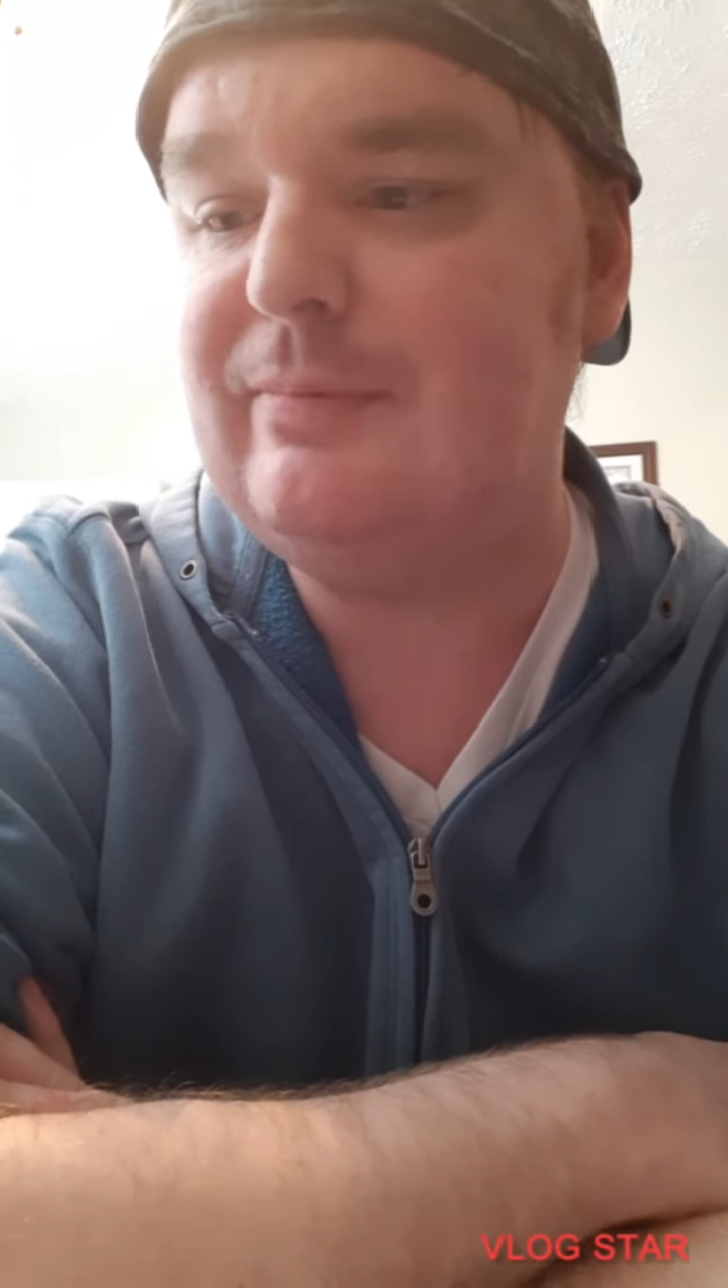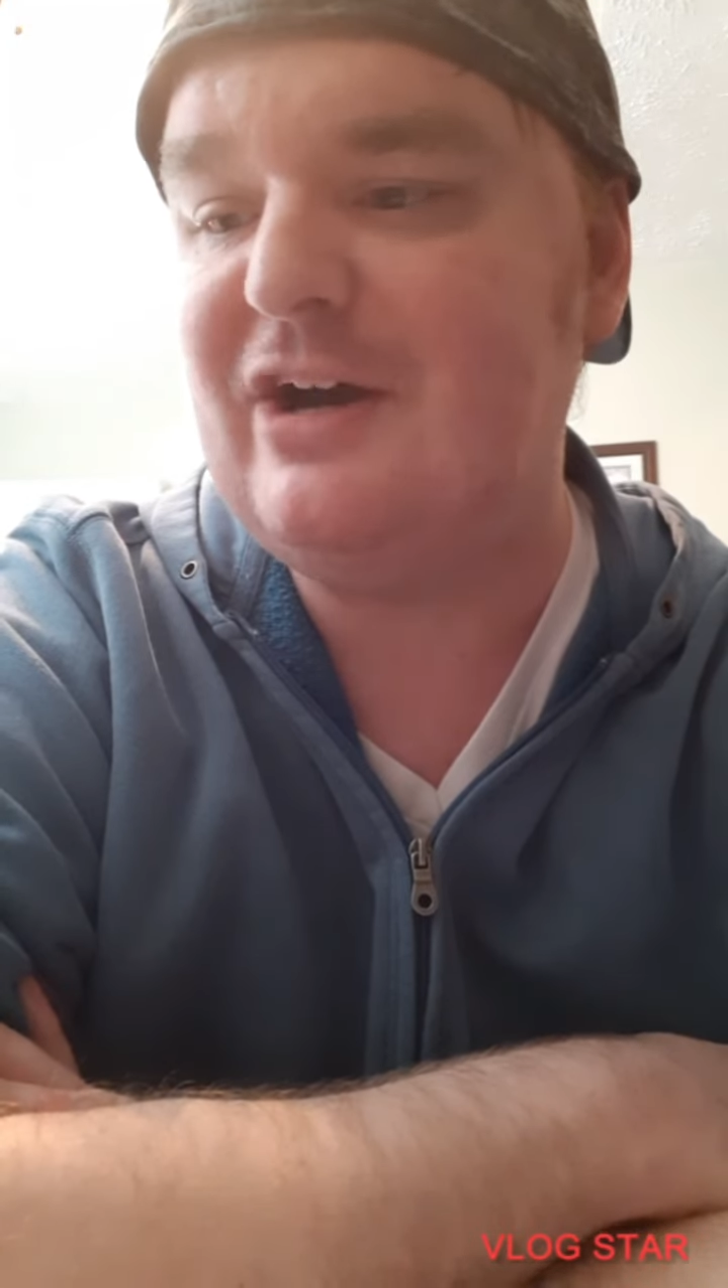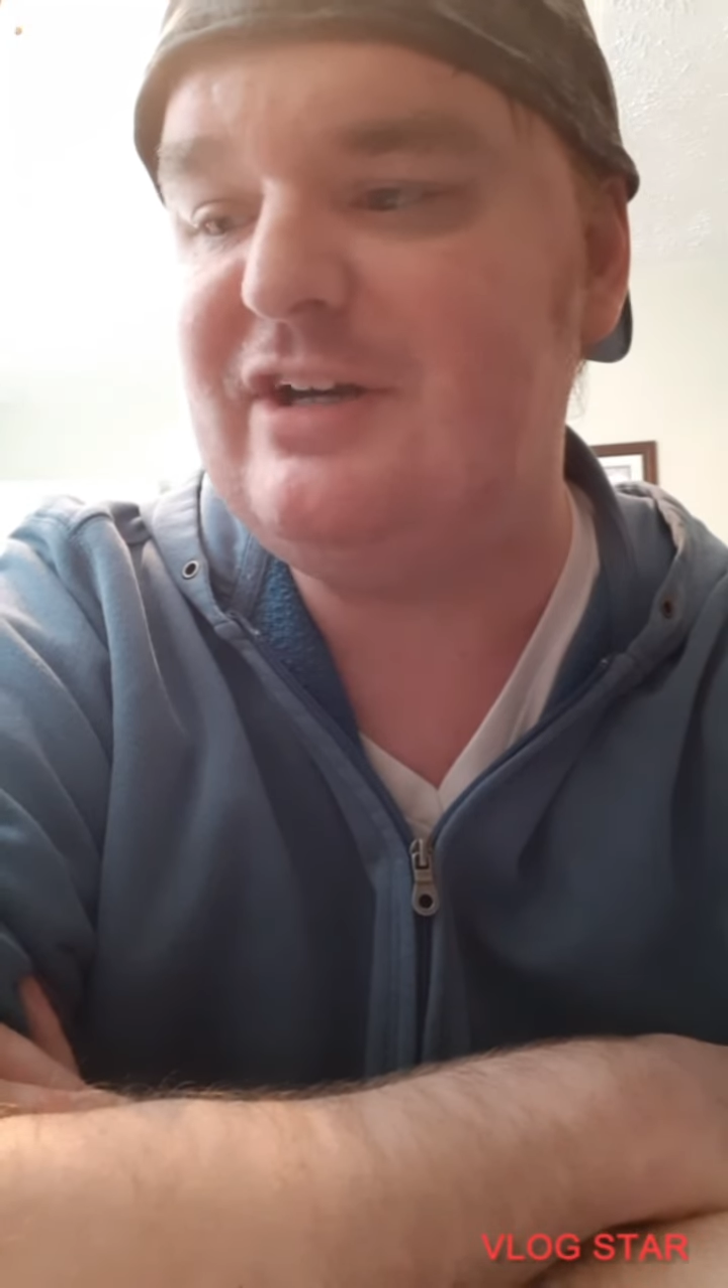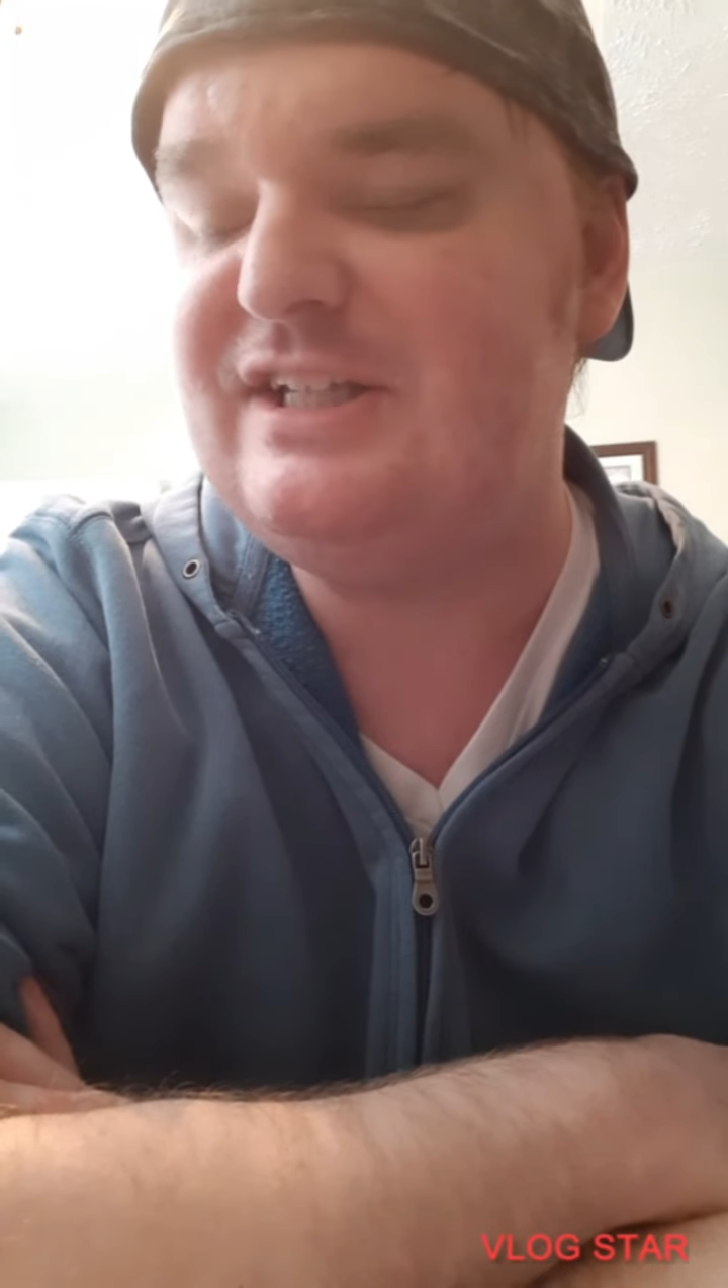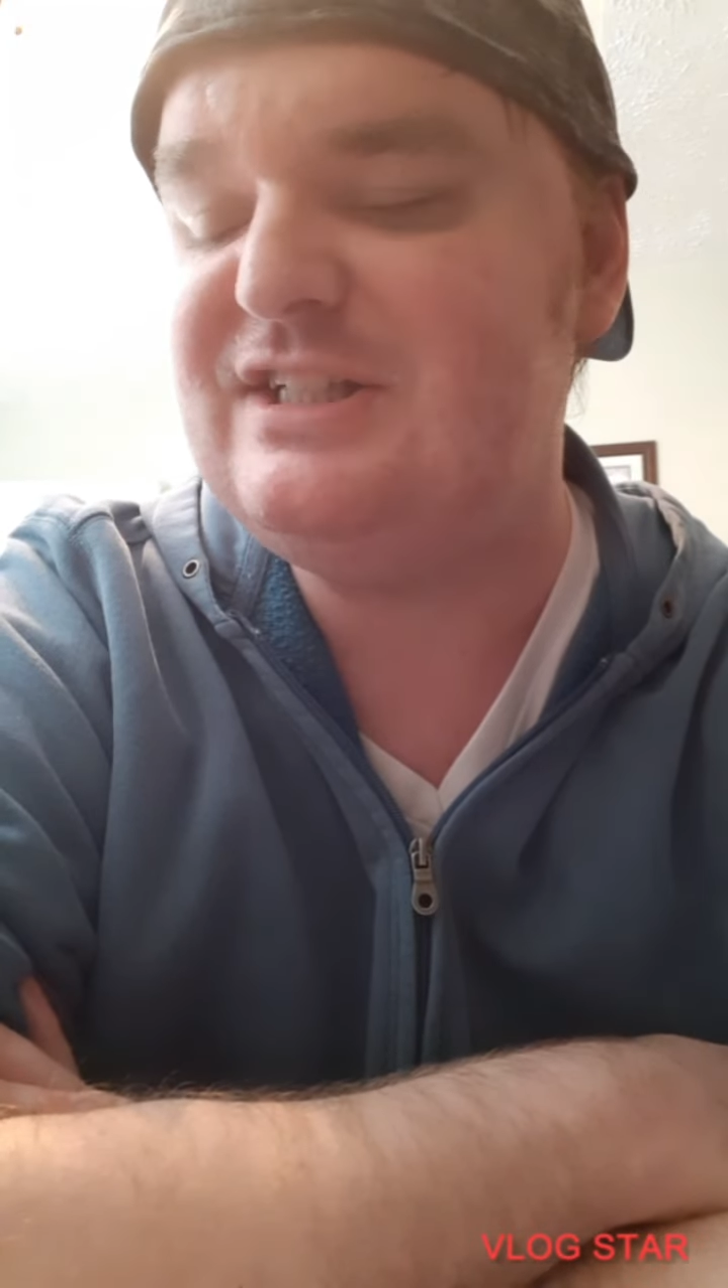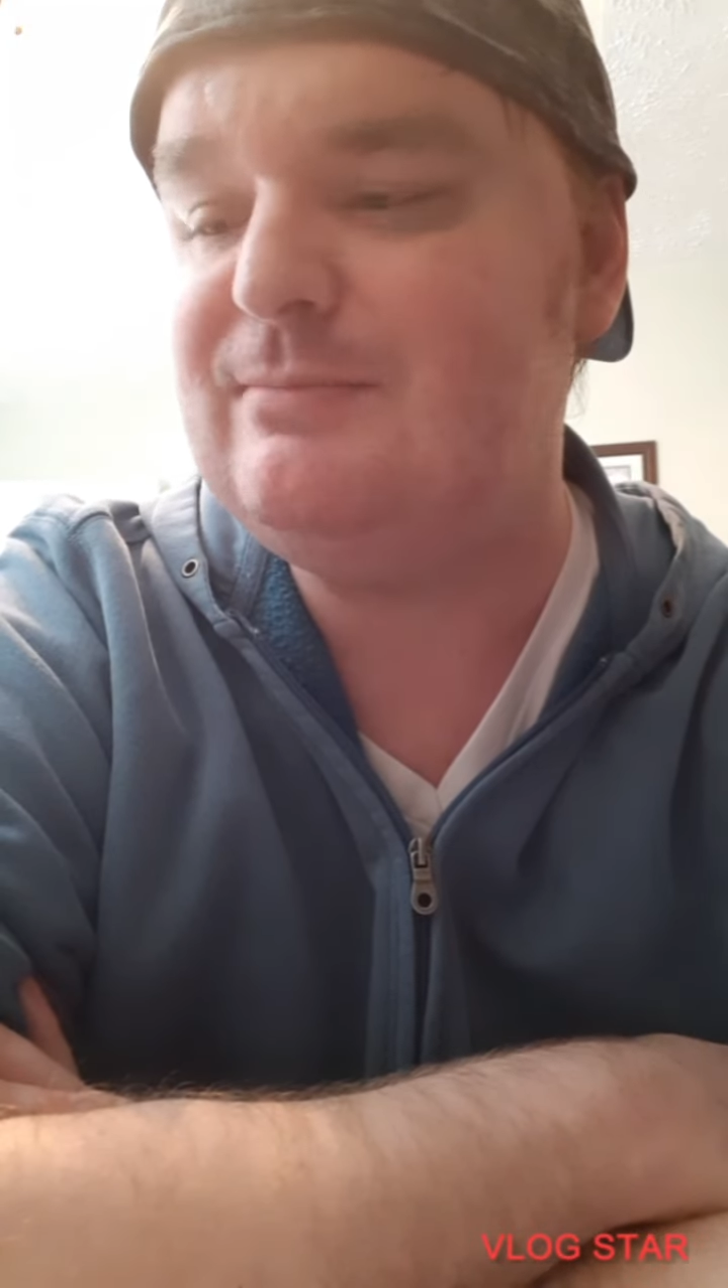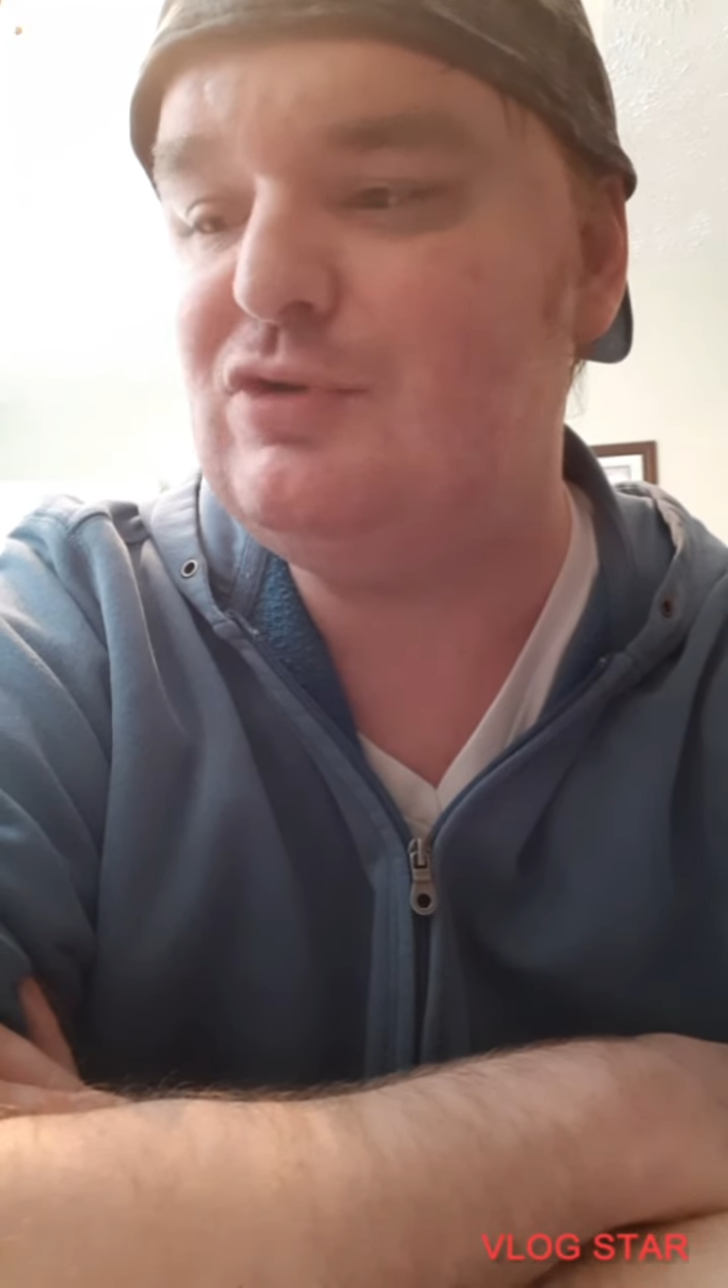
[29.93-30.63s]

about indie